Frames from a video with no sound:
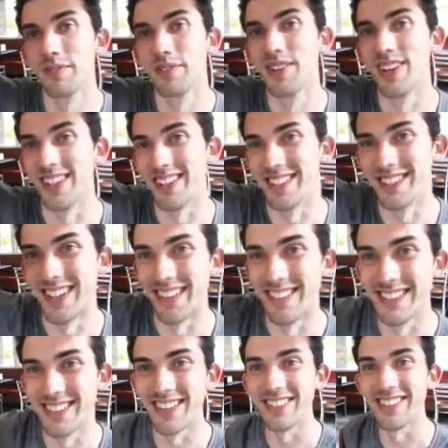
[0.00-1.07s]
While you're
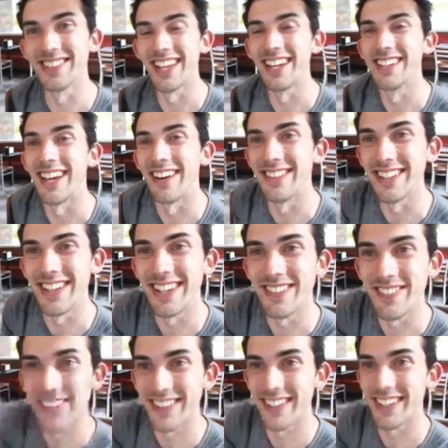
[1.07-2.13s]
traveling, do you ever lay down at night
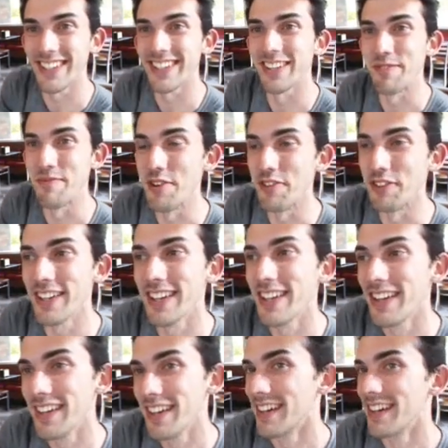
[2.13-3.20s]
and feel like you're moving?
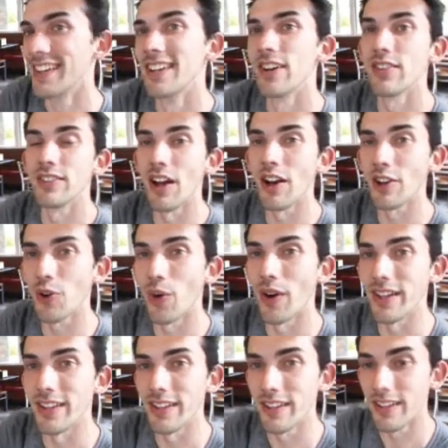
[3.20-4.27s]
Not
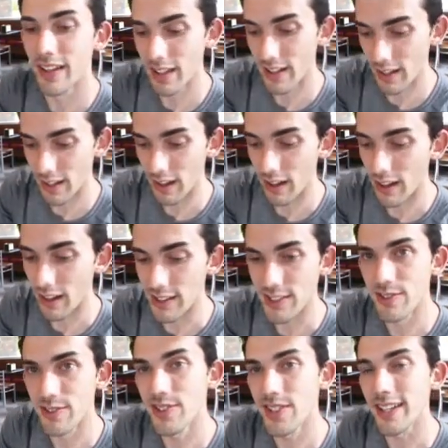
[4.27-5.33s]
quite. As
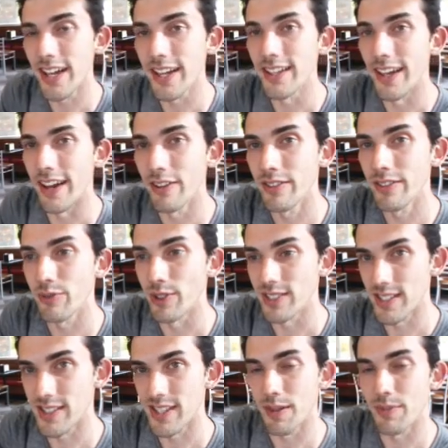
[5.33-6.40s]
soon as I lay down,
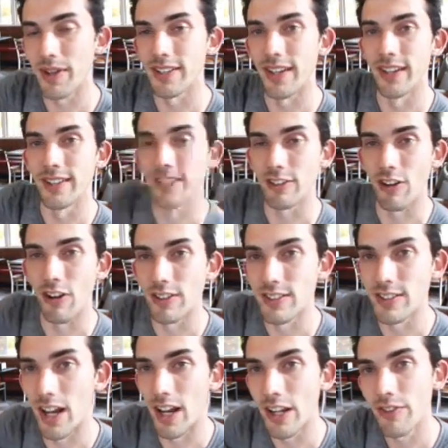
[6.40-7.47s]
once I set up my tent and crawl
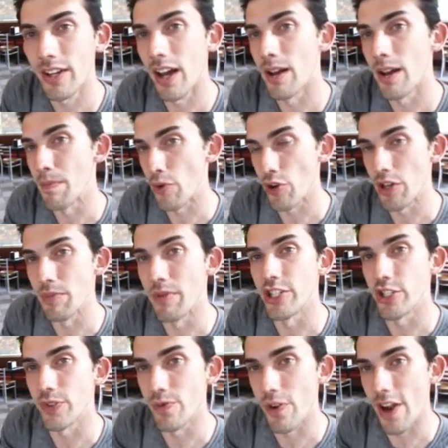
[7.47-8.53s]
inside of it, I'm pretty
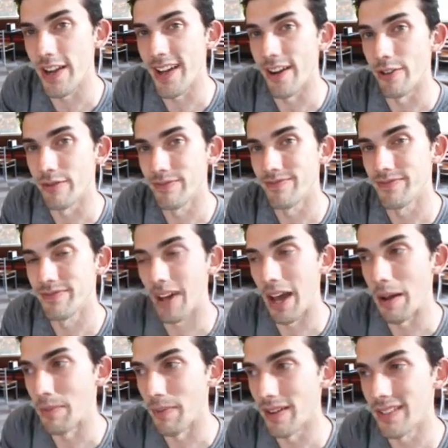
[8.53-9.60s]
much right out.
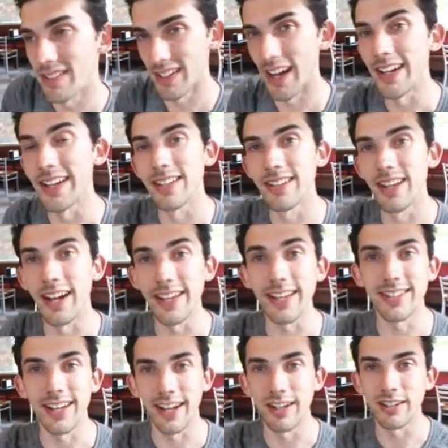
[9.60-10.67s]
I
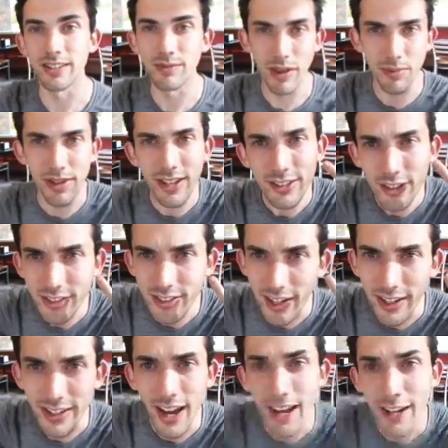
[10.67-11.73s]
get tired. Maybe I look
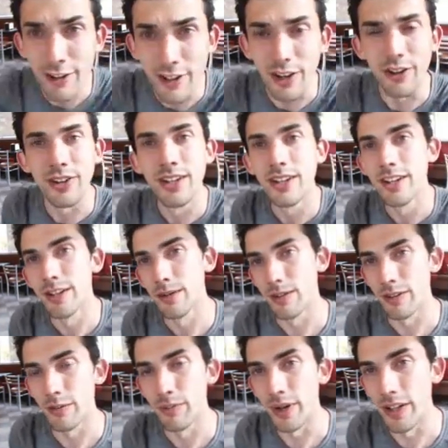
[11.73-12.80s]
tired. I don't know.
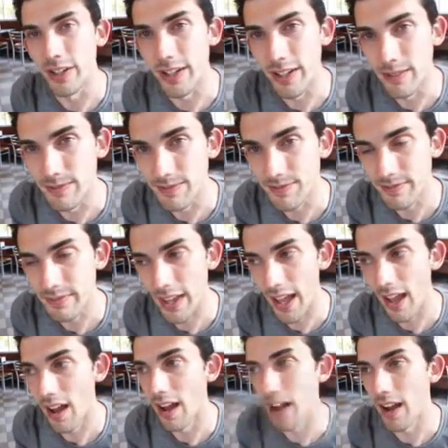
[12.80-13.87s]
But
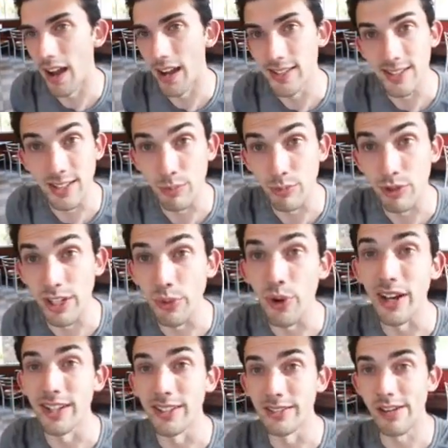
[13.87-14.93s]
I sleep really
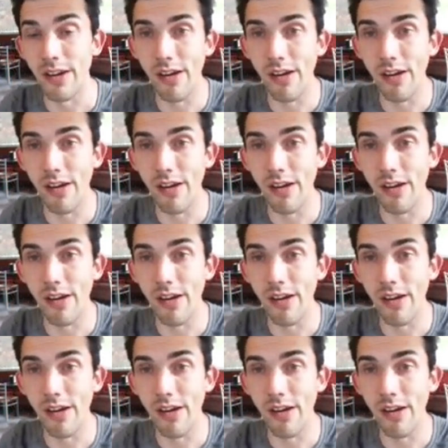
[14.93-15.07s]
well.